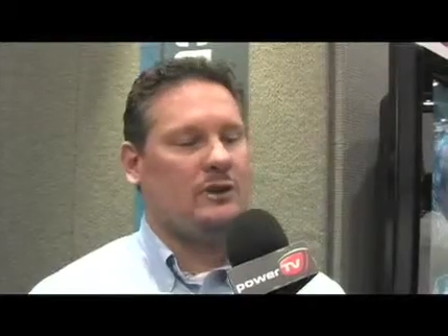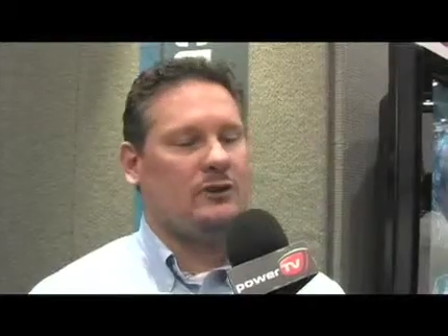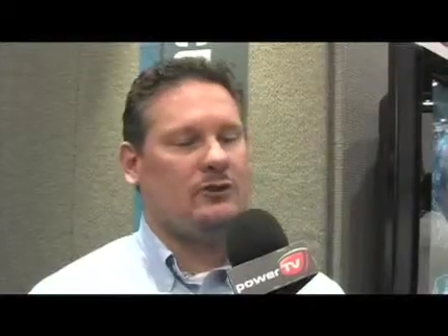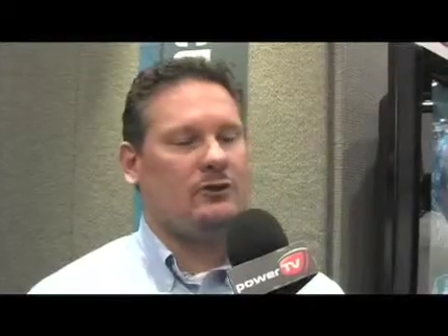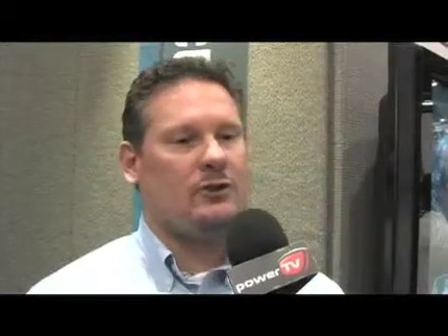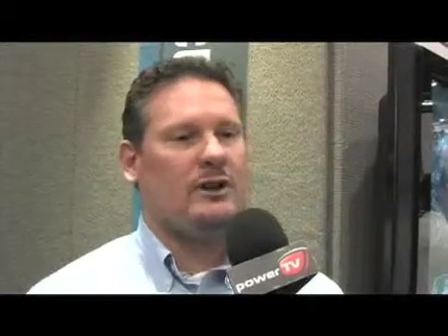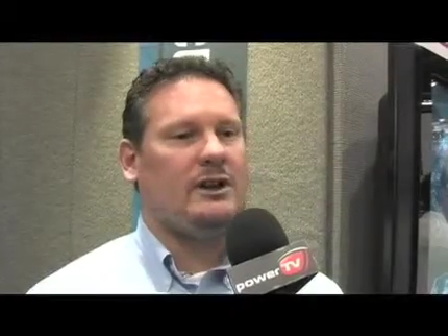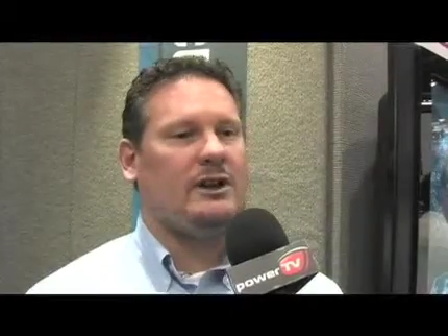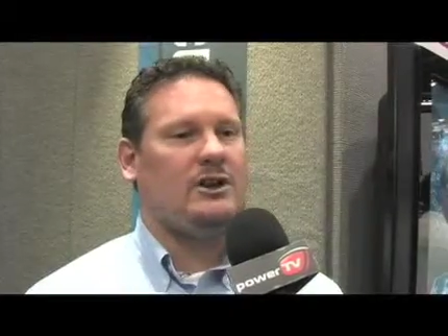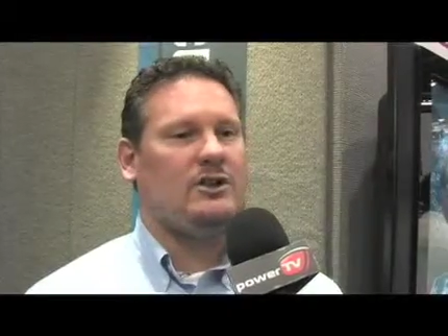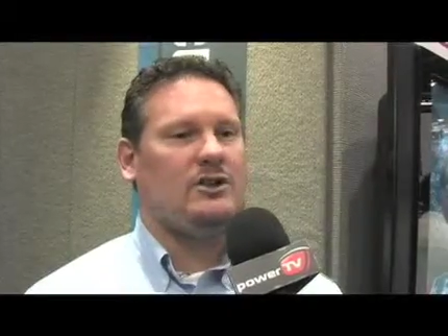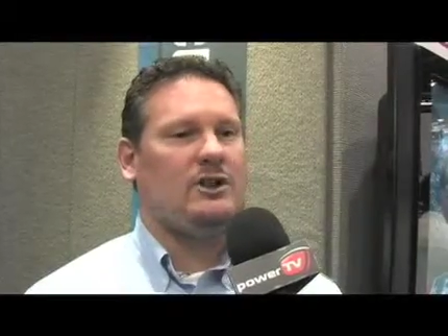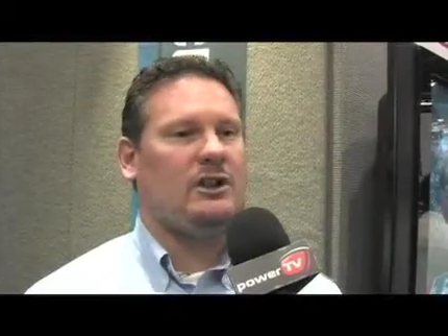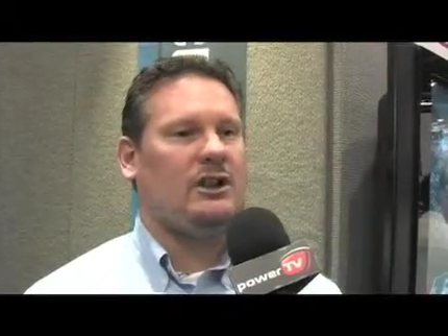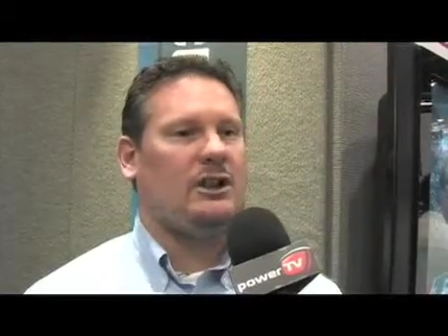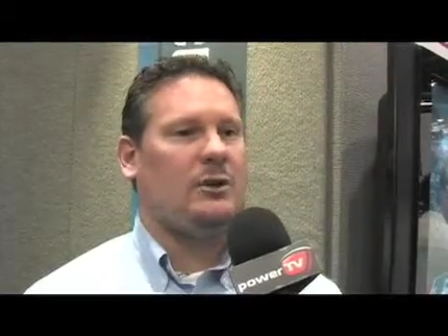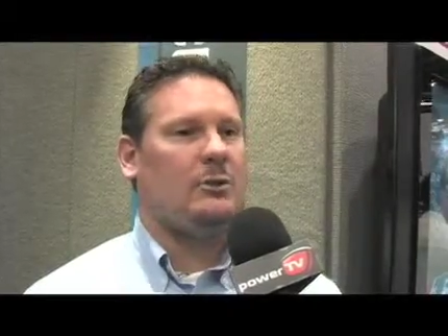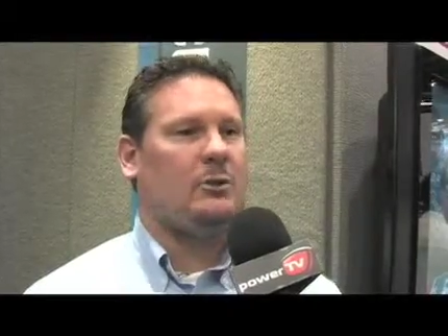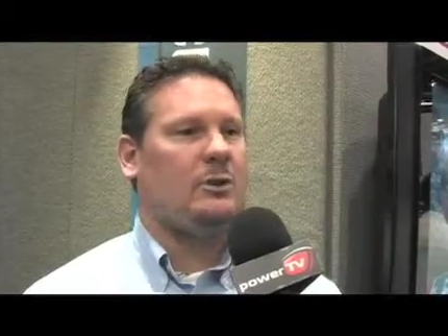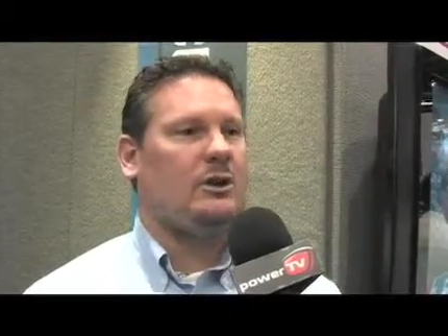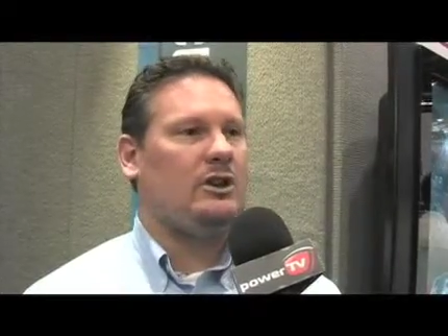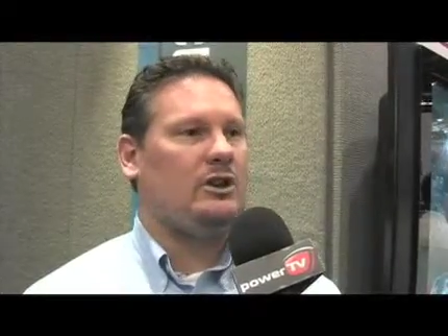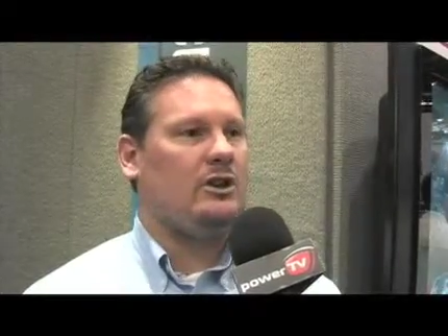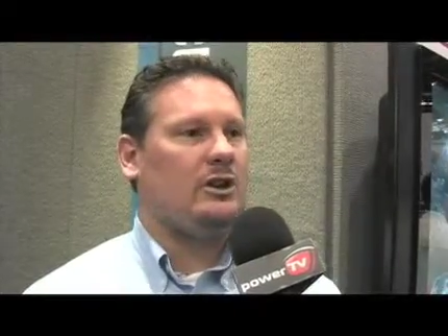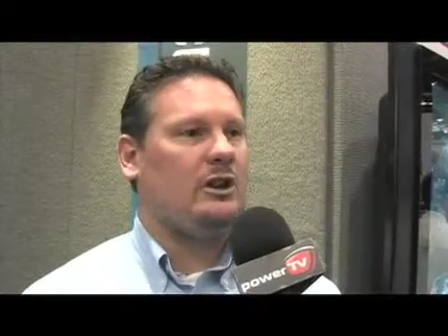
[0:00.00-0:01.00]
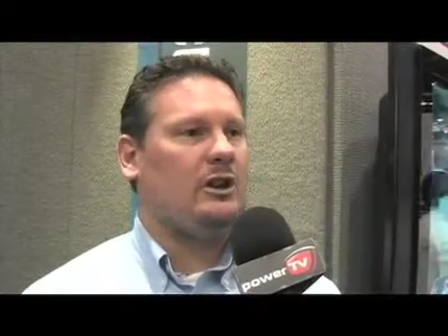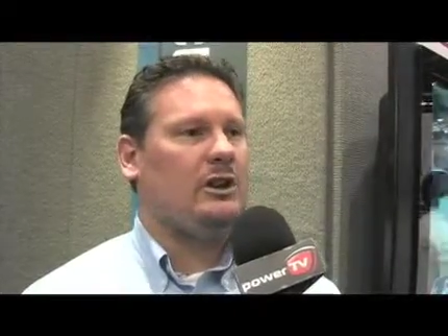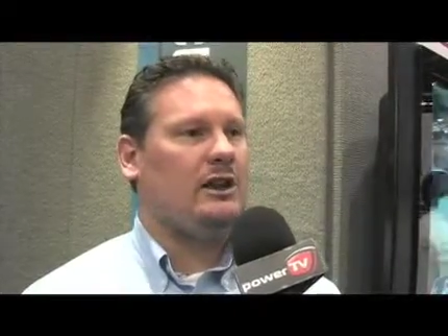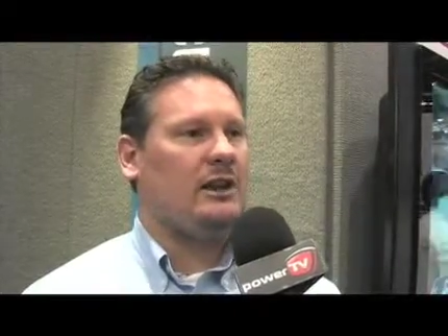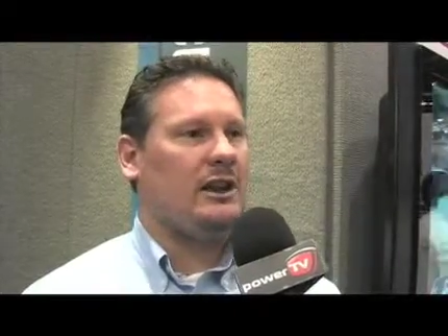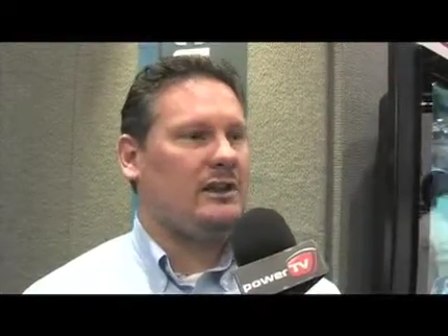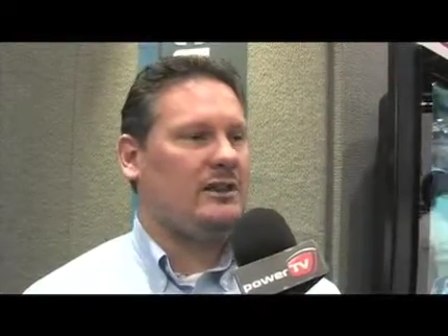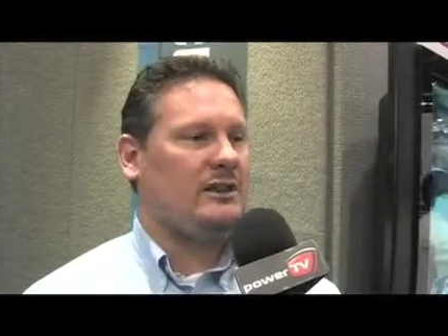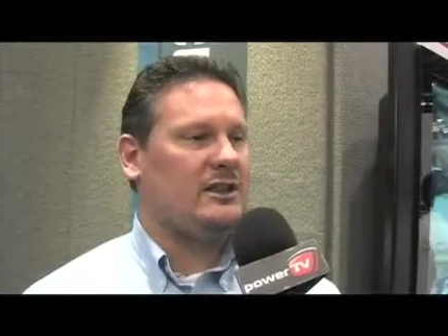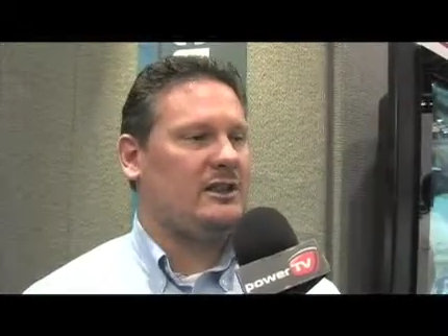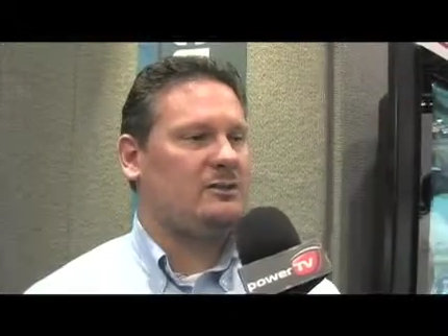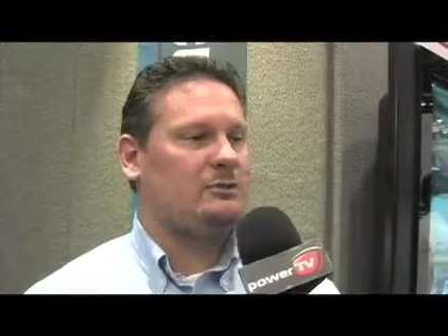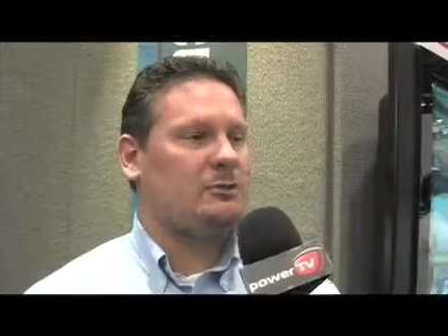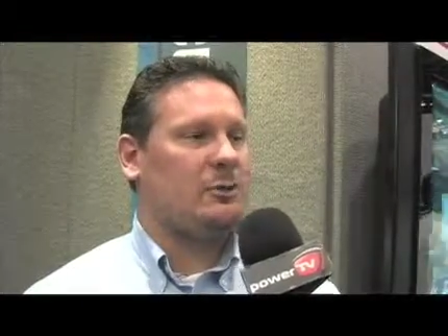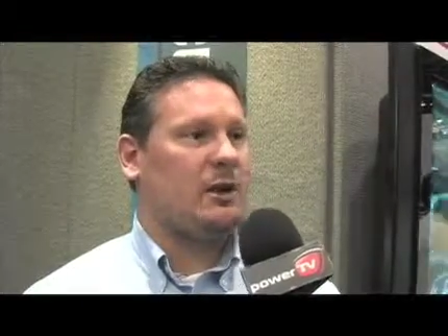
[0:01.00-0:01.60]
traditionally, when you're looking at this